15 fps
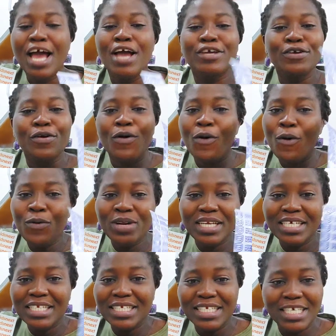You
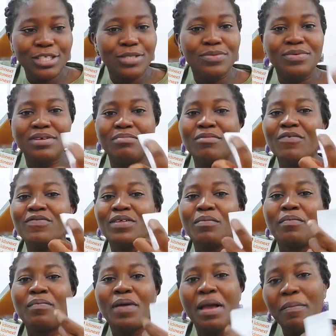only need to remove the
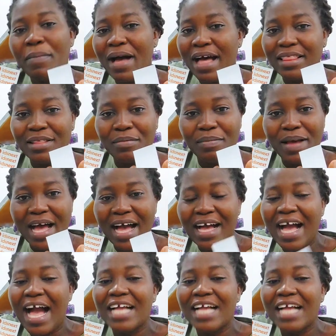paper at the back